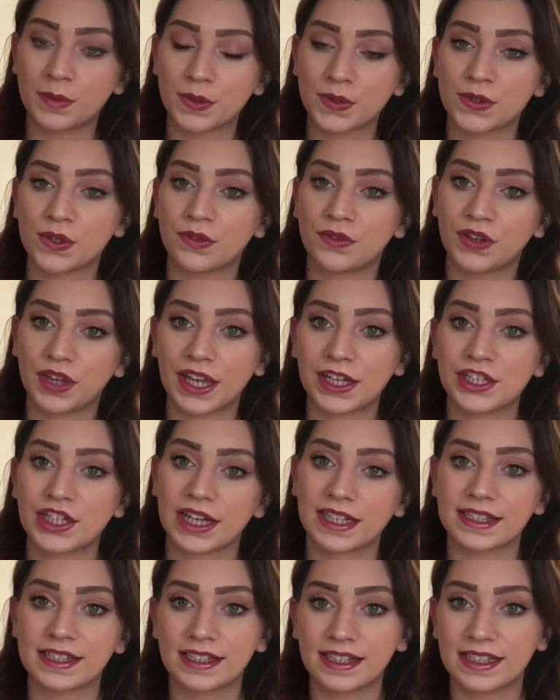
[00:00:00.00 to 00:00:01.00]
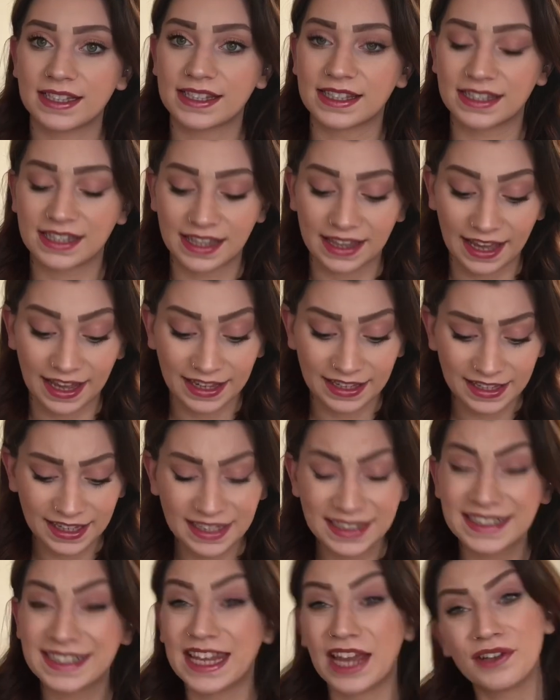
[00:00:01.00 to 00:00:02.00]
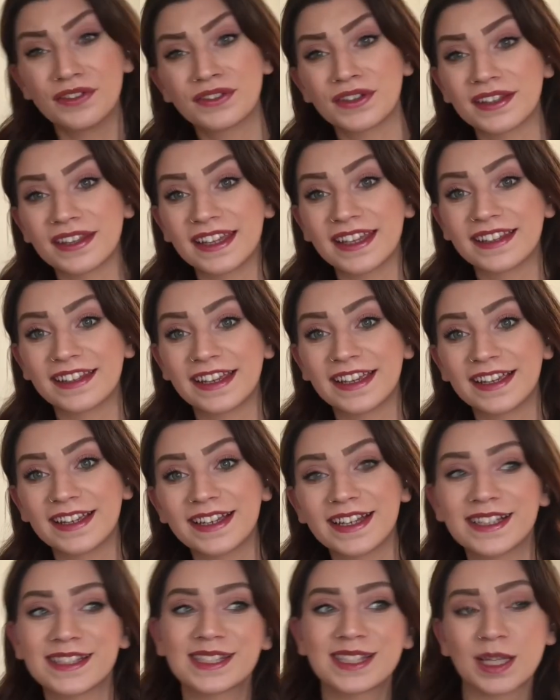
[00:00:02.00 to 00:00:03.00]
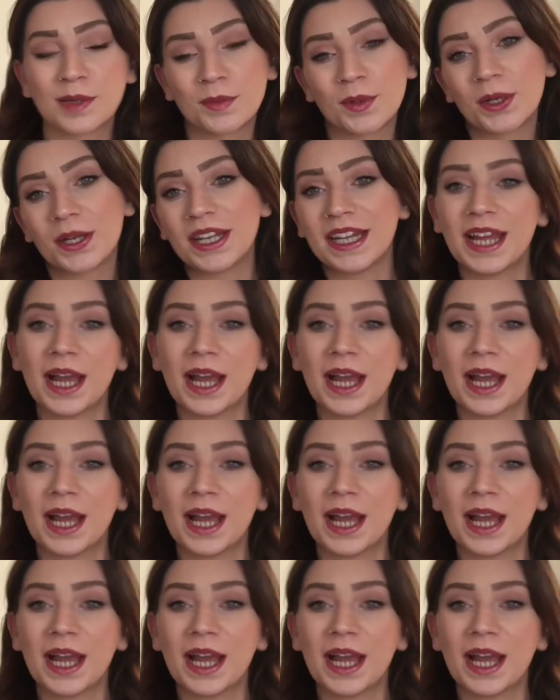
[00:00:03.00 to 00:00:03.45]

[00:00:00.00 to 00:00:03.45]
So if you get a chance to listen to that, definitely like a summery,